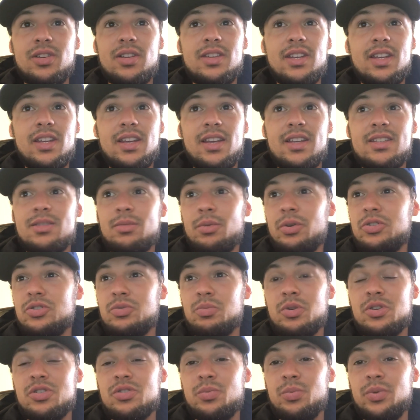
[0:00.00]
I think he has the most
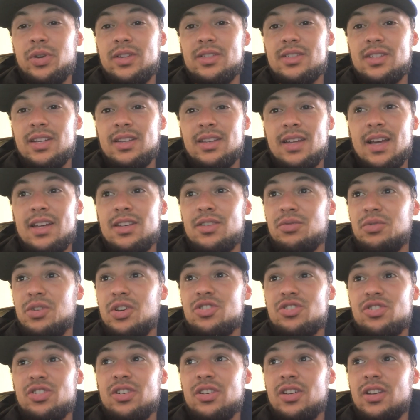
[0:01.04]
submission wins in that
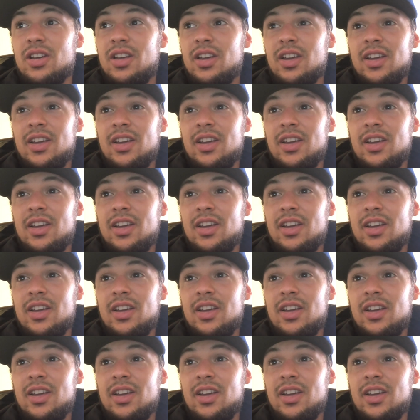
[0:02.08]
division.